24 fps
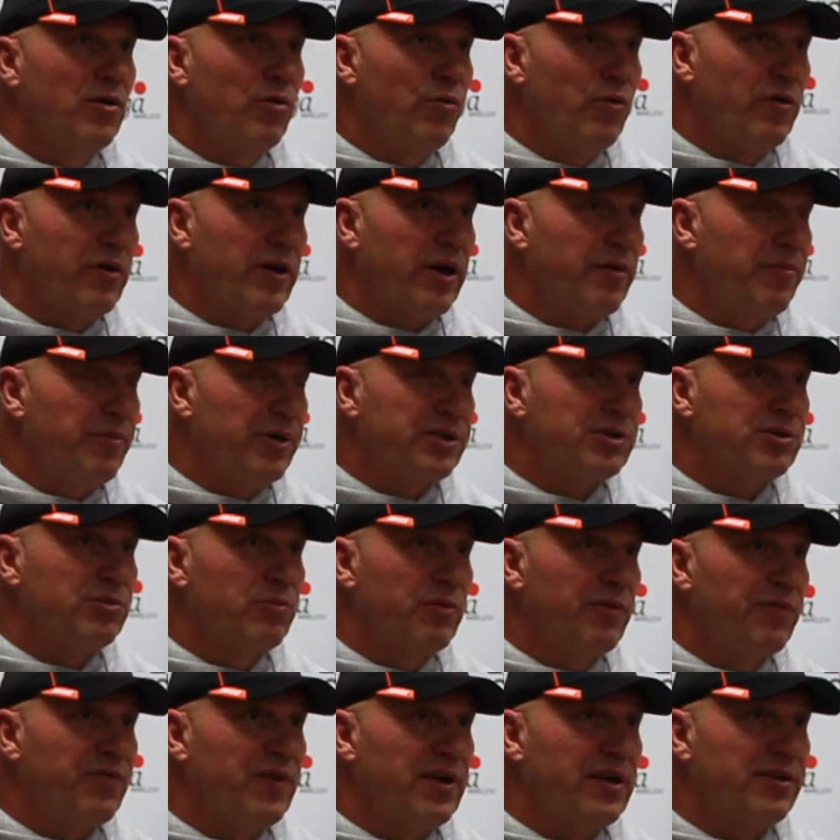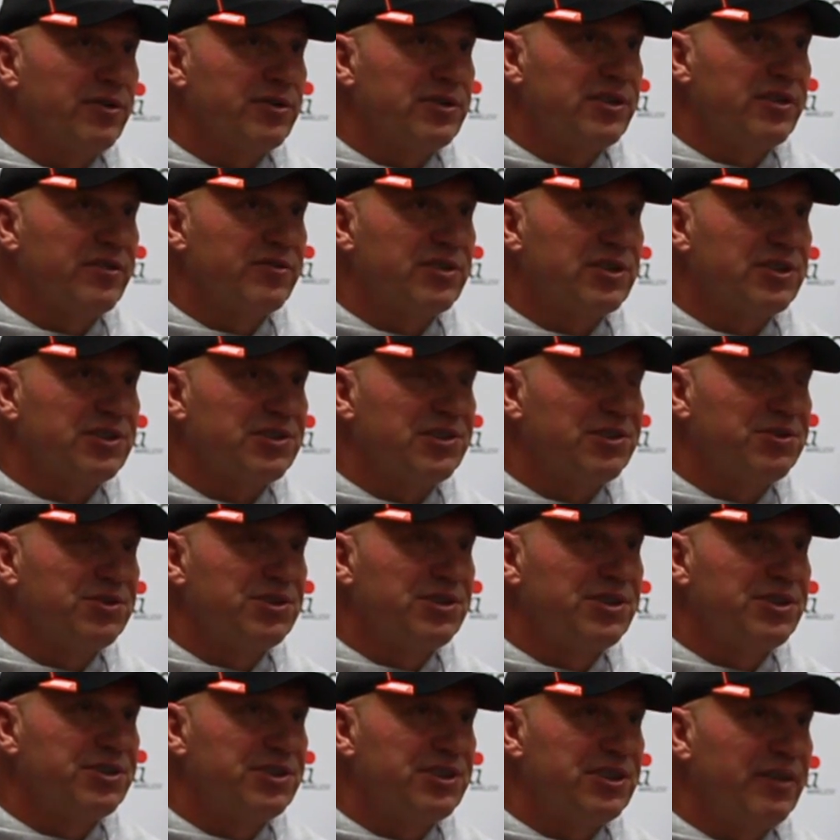We got to make sure we find ourselves, because
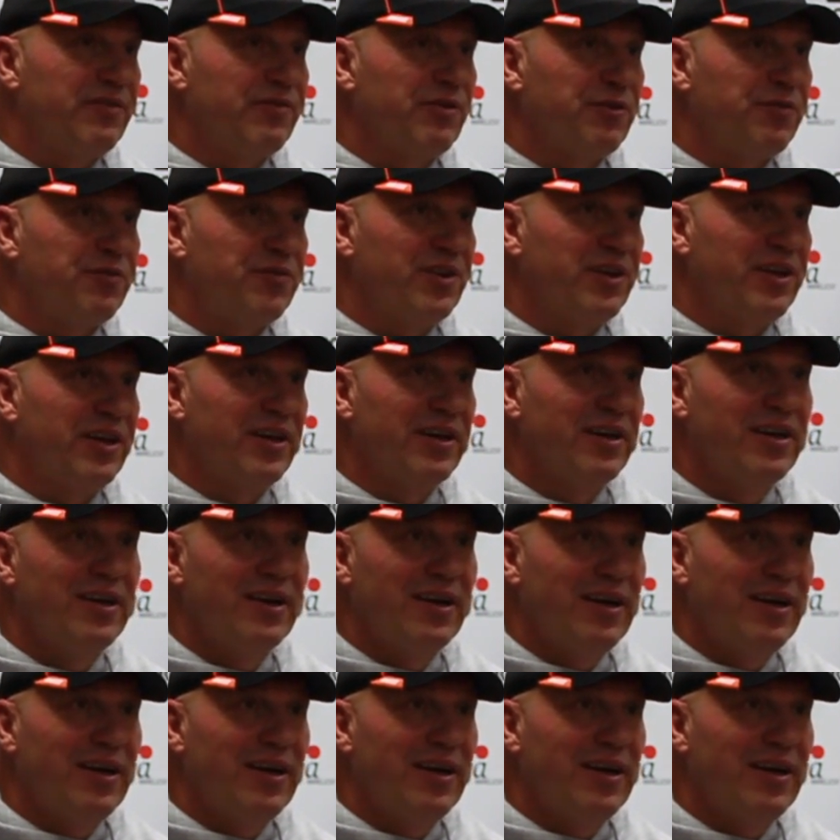losing Xavier Finney